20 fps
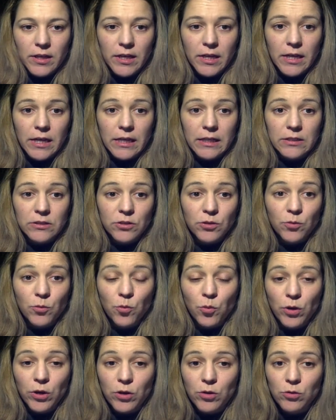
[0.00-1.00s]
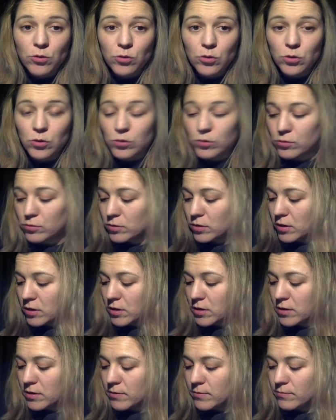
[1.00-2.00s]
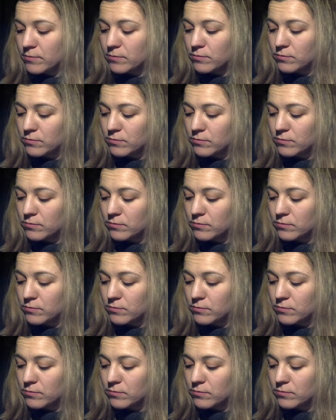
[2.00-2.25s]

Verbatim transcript: and we could uh,